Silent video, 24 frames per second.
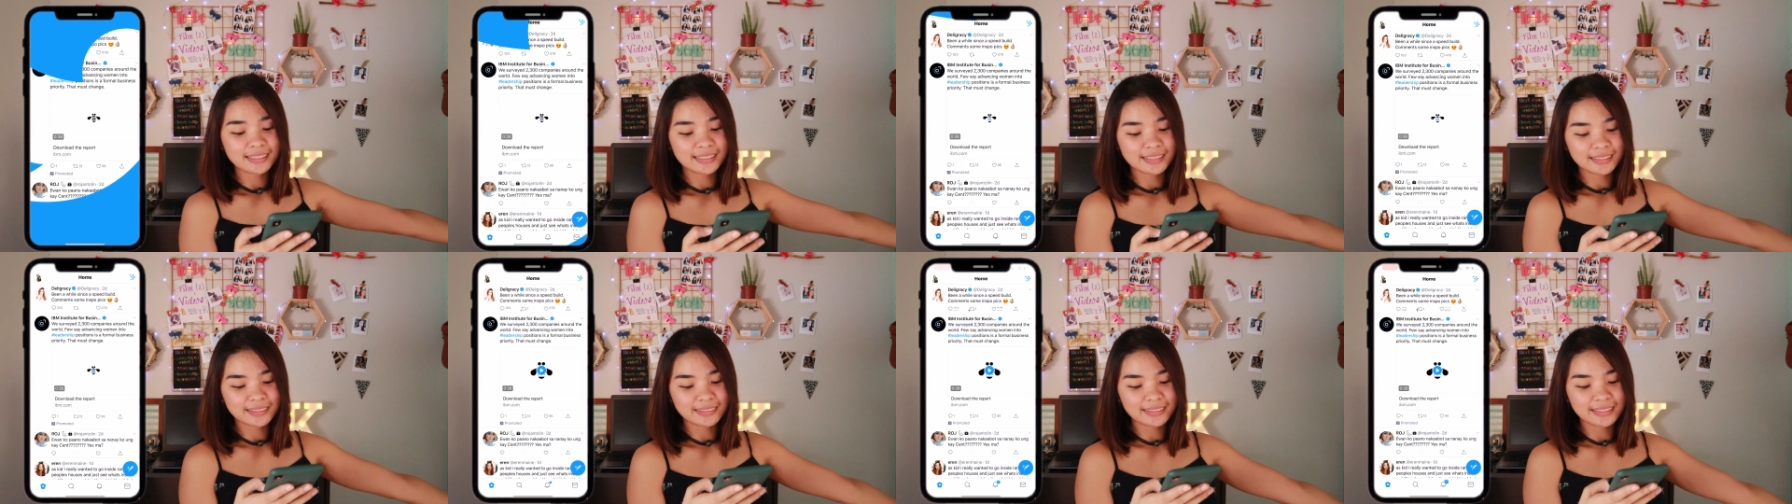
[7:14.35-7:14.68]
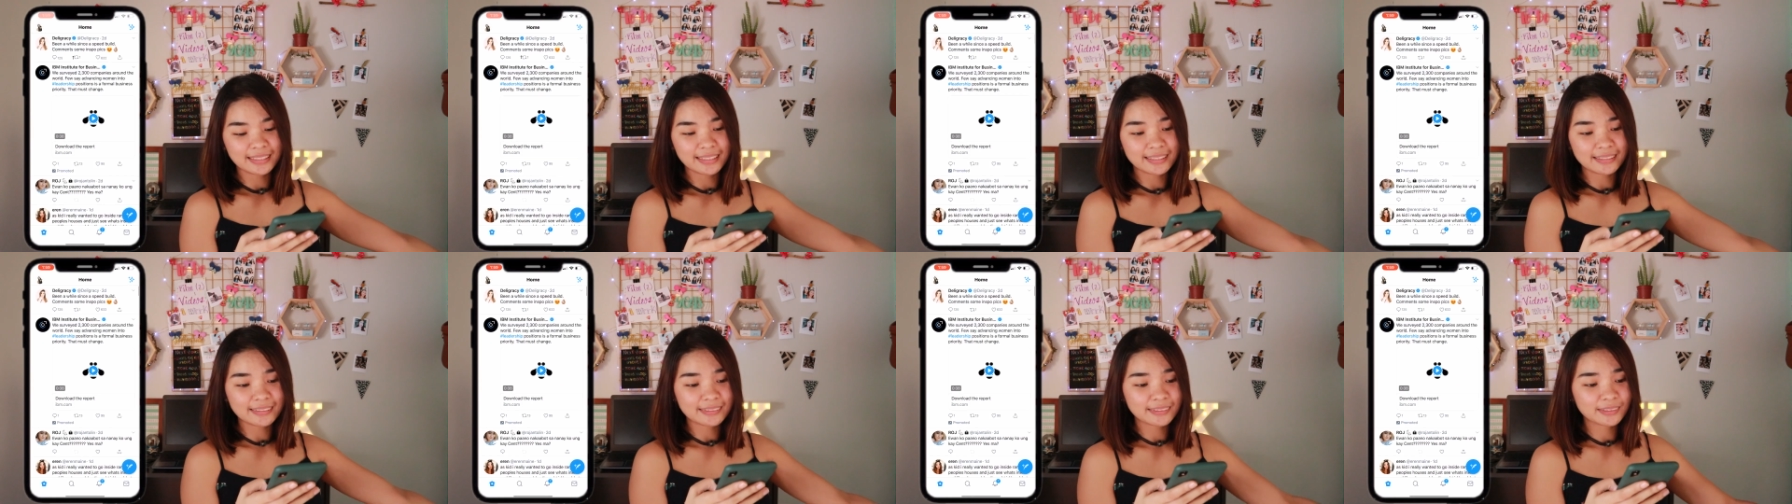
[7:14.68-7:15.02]
So
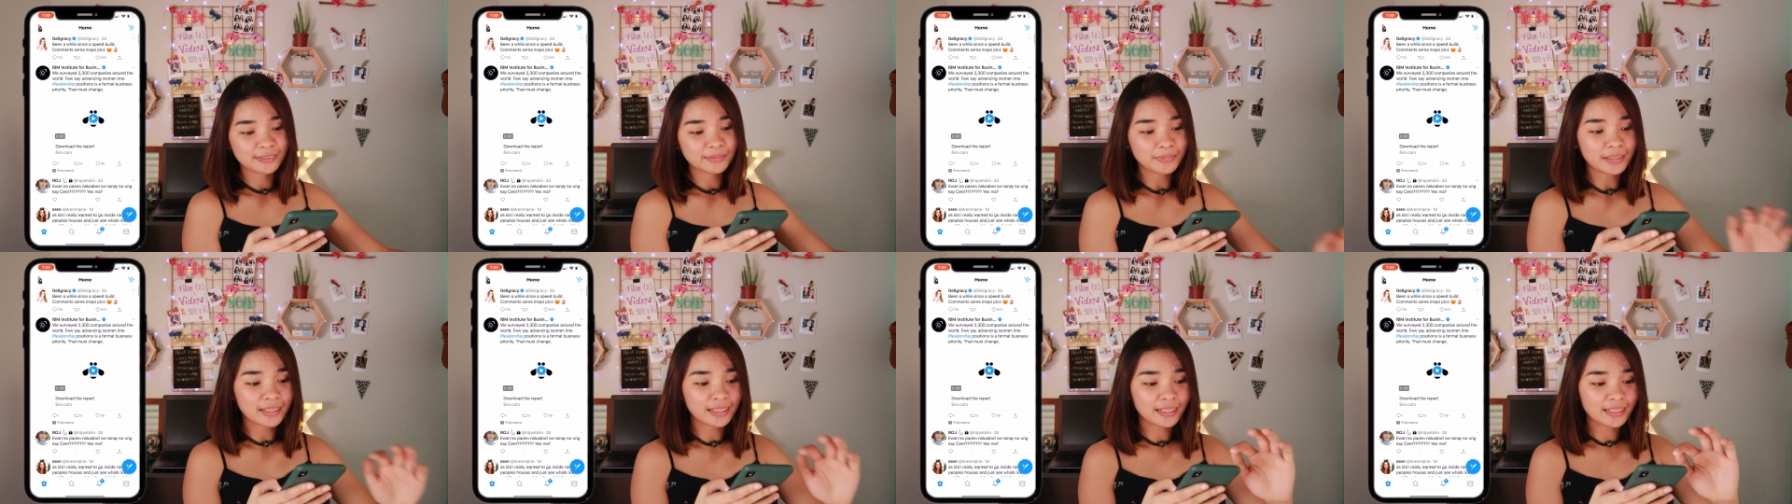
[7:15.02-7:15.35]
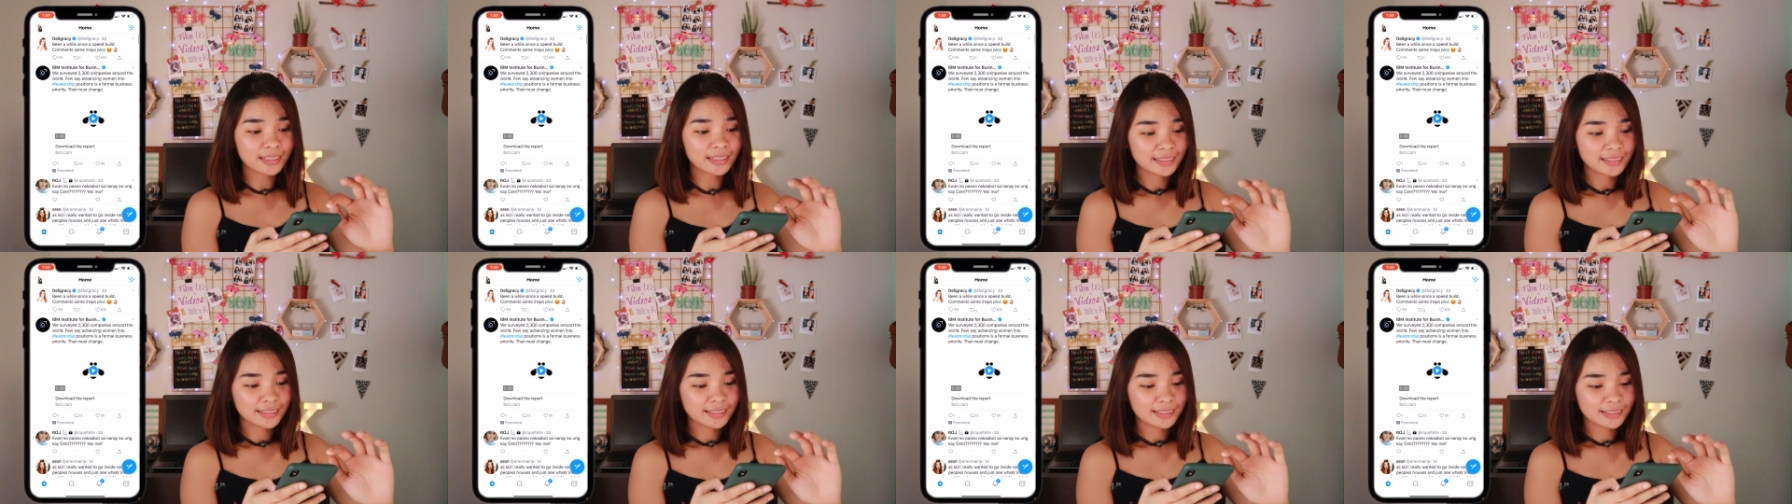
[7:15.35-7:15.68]
here's
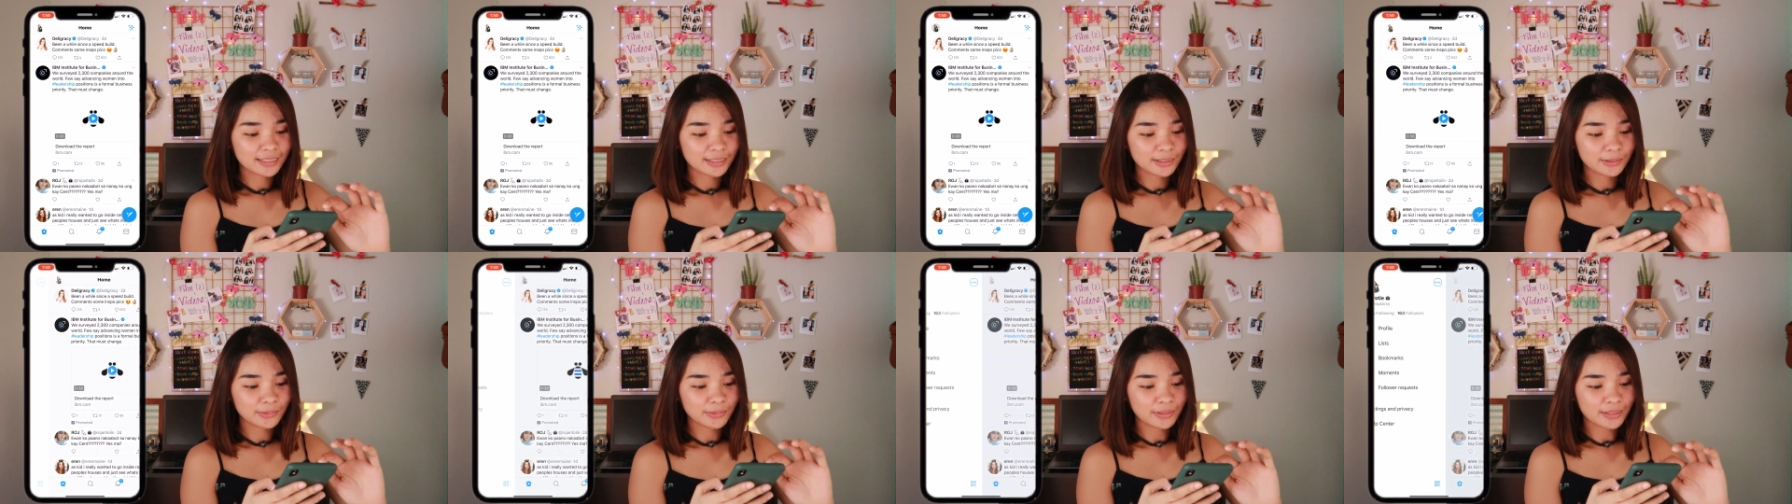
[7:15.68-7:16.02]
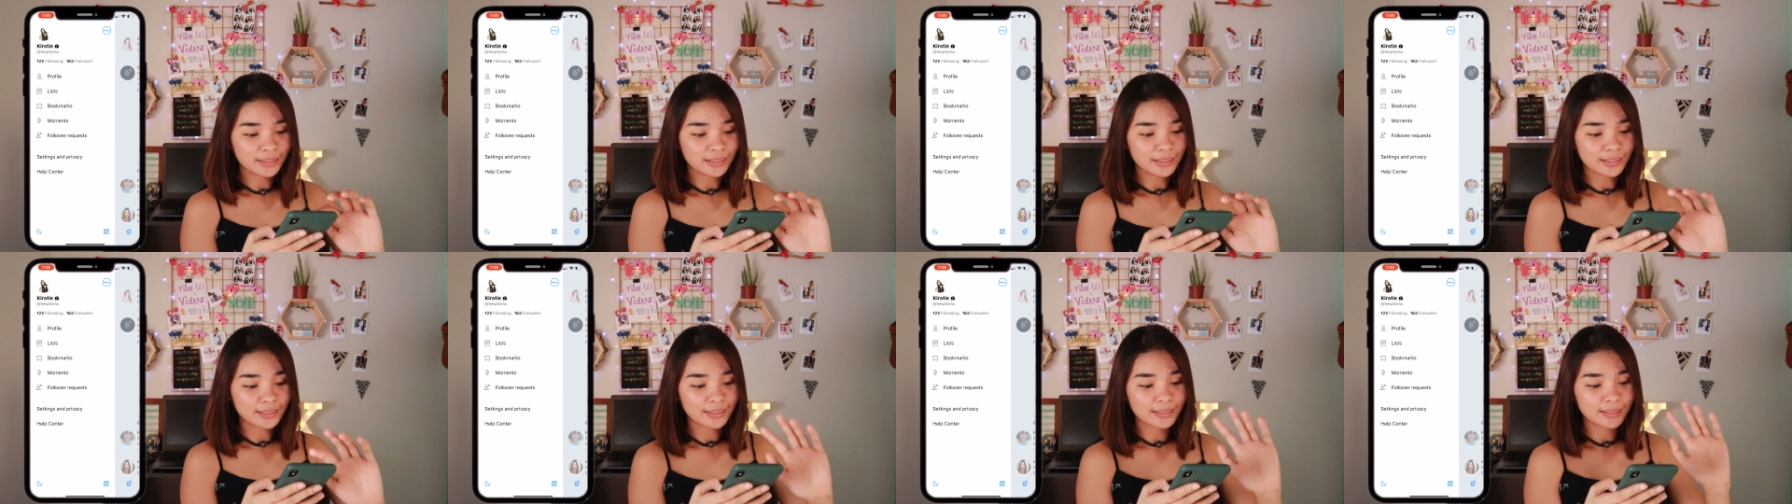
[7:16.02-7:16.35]
my
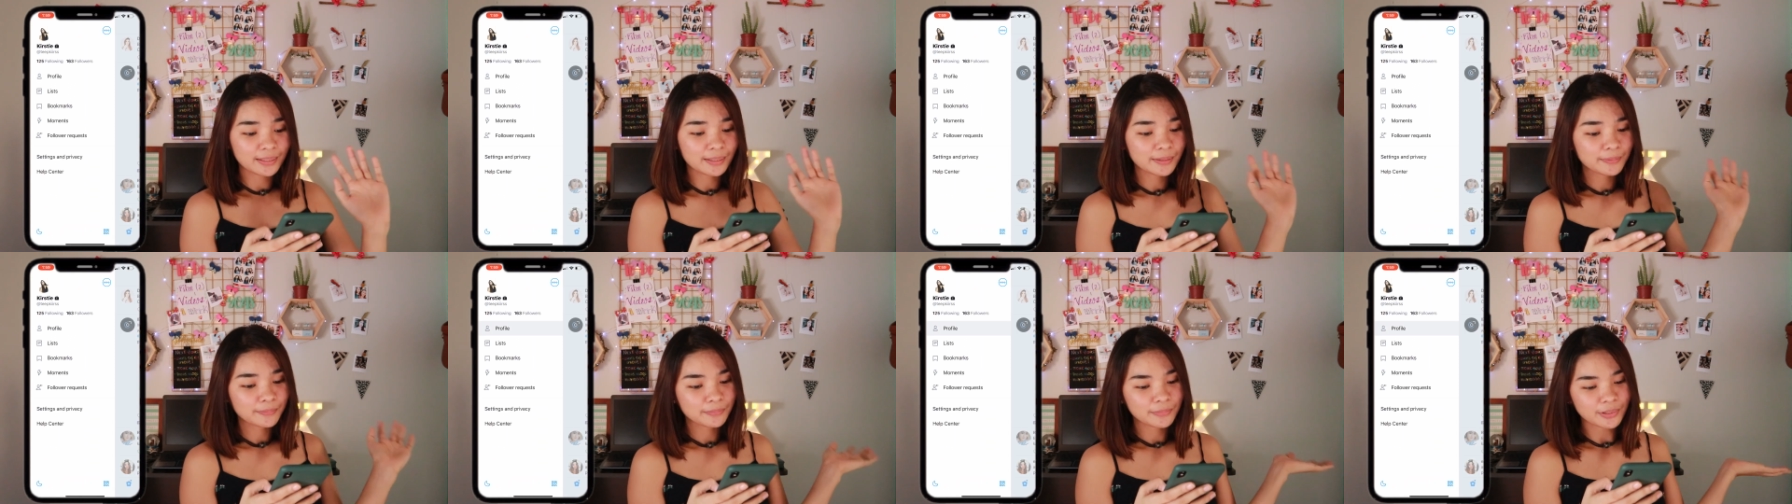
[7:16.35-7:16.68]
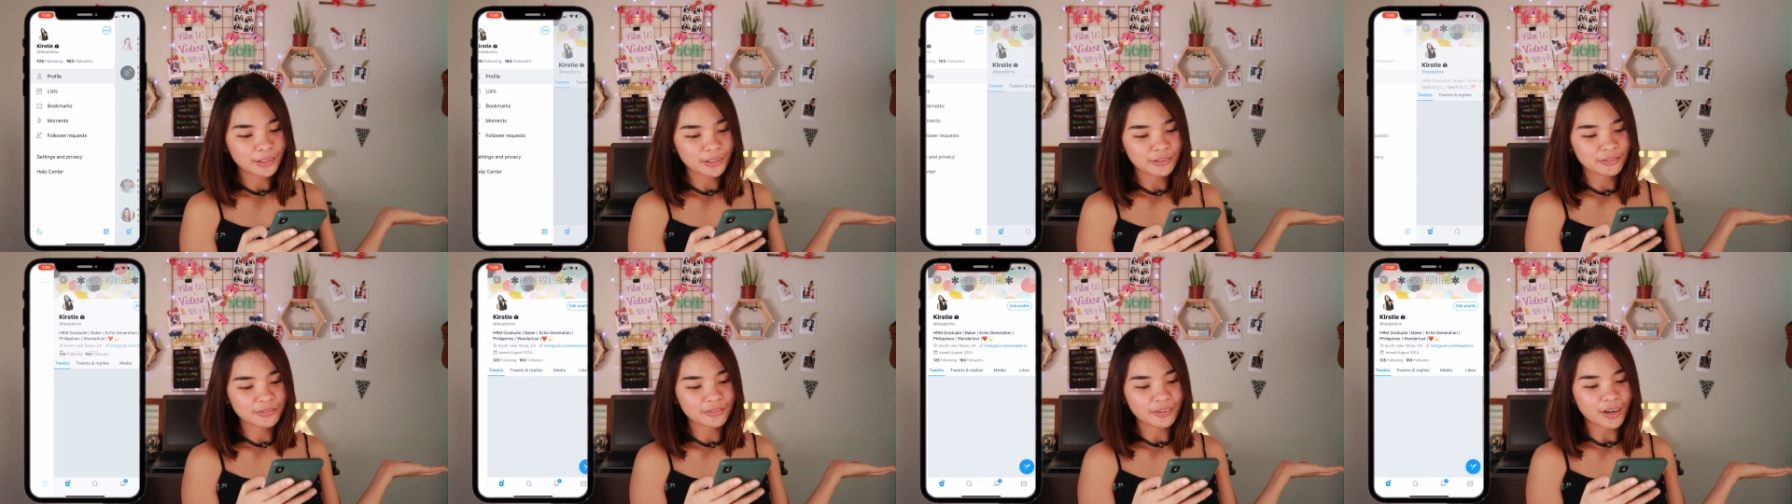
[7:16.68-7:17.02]
Twitter
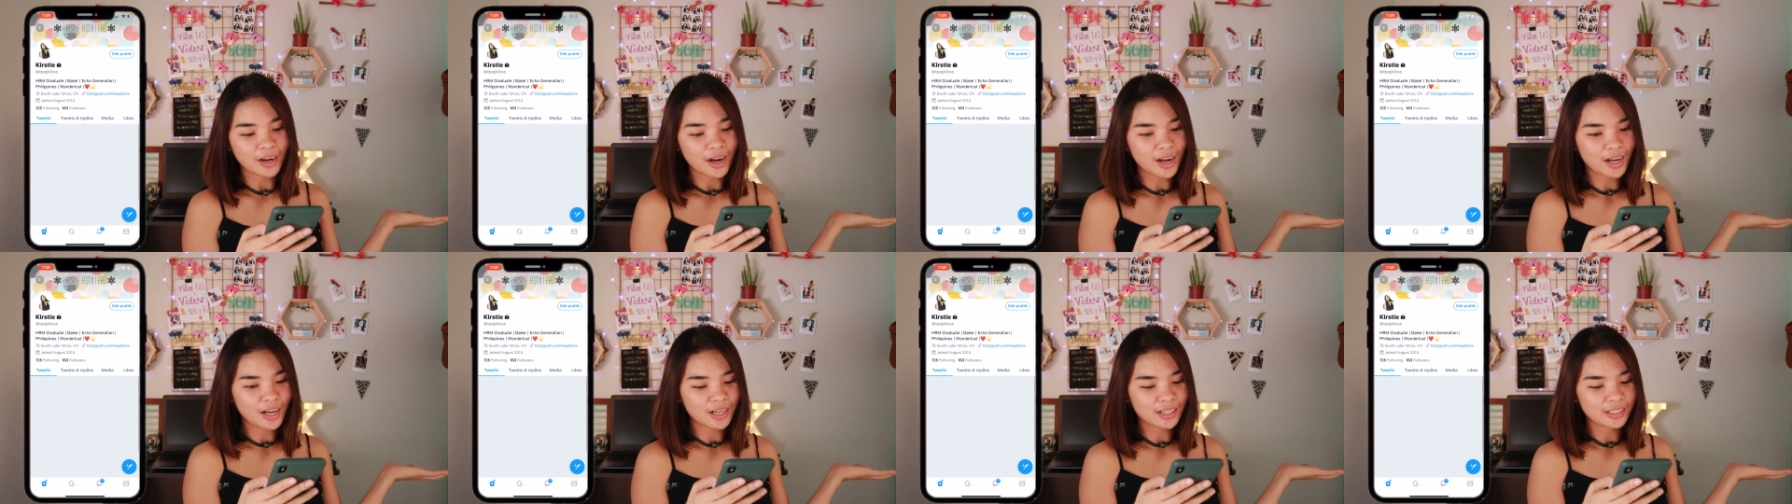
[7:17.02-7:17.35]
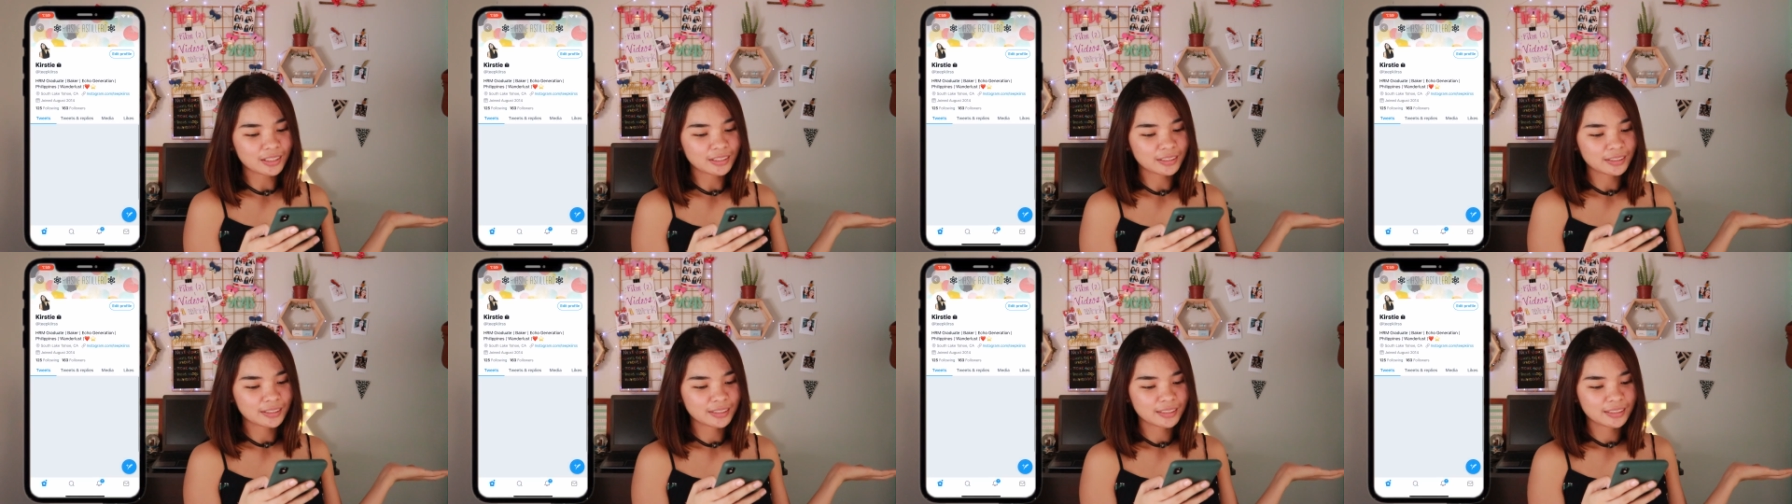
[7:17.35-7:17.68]

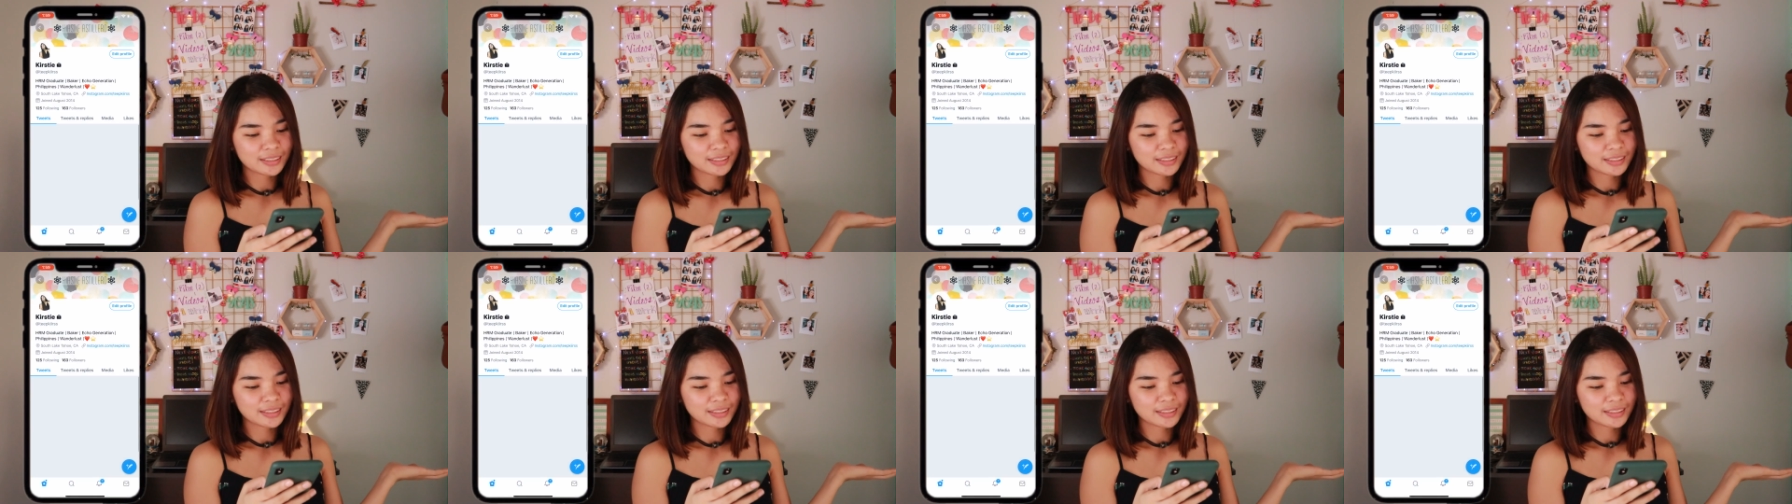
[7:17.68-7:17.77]
profile.